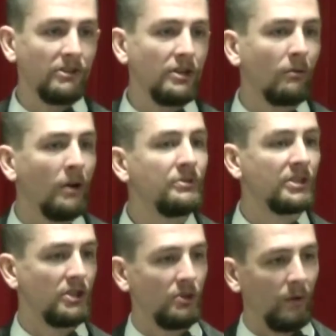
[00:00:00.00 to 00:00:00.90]
to your own
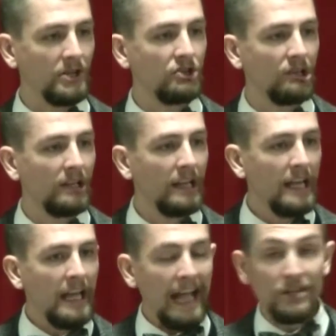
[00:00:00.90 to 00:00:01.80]
situation.
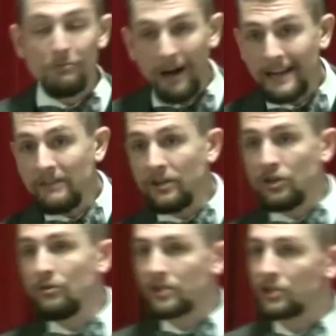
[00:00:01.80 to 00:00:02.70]
And you might even
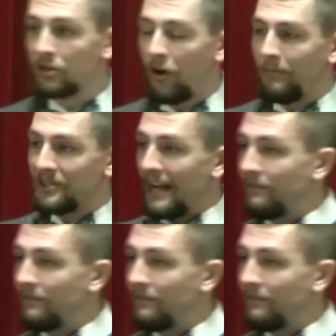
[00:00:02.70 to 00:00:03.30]
use the psalm as kind